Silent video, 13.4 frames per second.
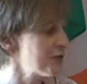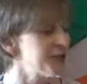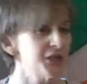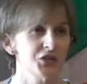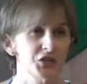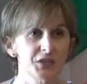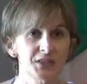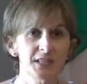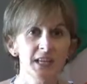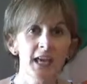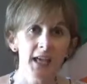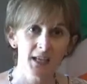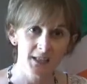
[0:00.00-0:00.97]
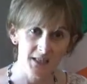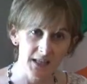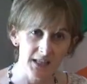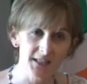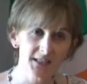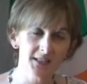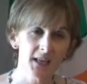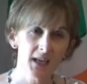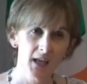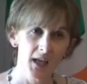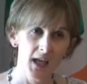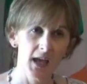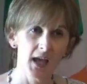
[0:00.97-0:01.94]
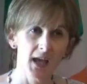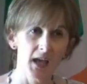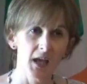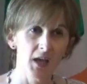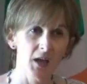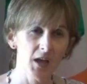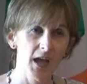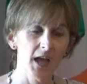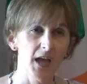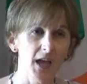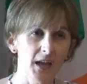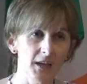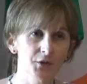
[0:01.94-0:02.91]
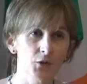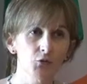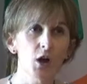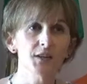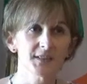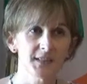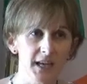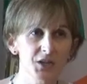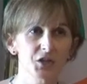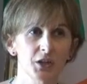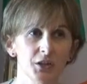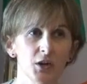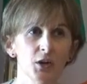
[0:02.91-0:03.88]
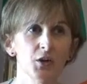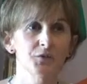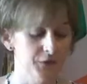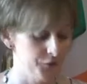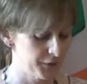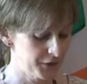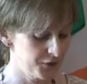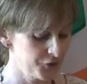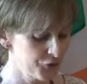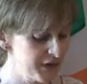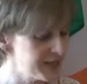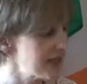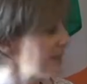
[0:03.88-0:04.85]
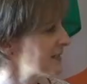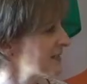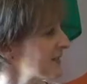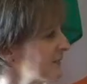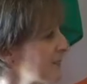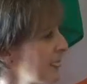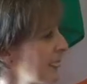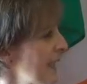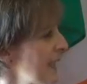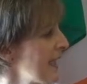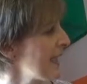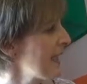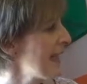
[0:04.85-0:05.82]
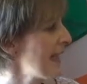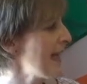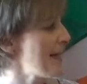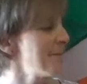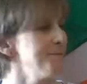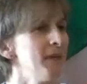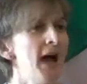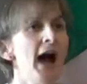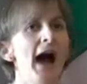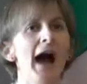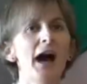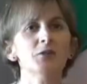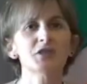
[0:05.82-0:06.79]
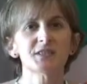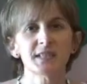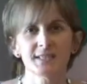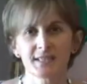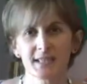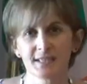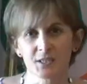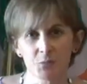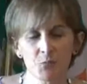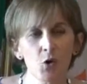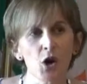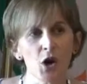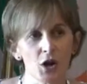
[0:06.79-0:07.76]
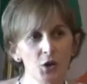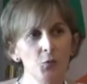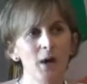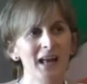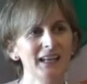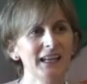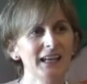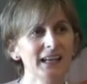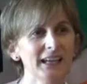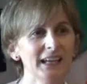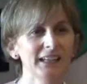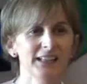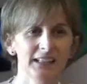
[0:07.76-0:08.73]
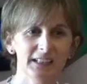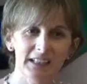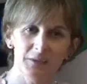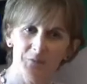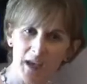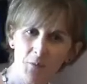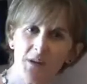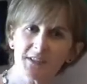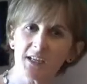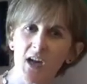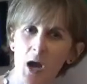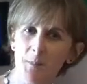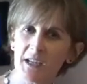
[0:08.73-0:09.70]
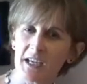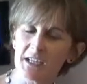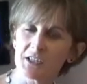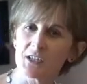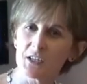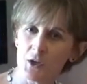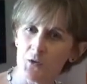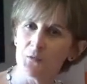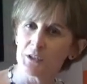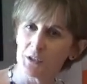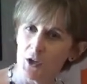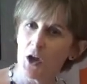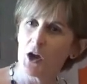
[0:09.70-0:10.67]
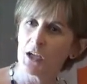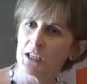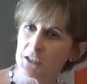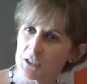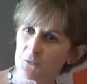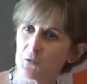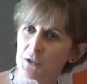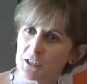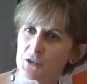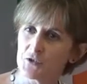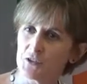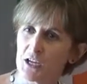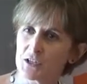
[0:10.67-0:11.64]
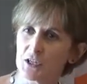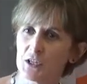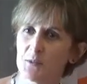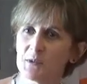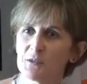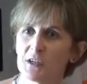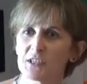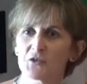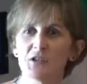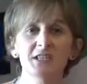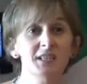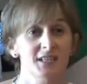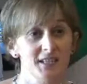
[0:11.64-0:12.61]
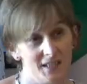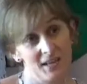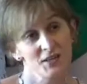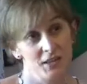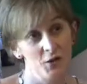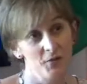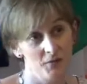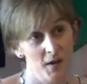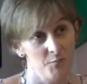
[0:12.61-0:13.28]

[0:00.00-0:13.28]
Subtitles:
additions to this sort of cross-section of different treaties. How does this system work? Well, if that wasn't complicated enough with 9 different international human rights treaties, it's actually an awful lot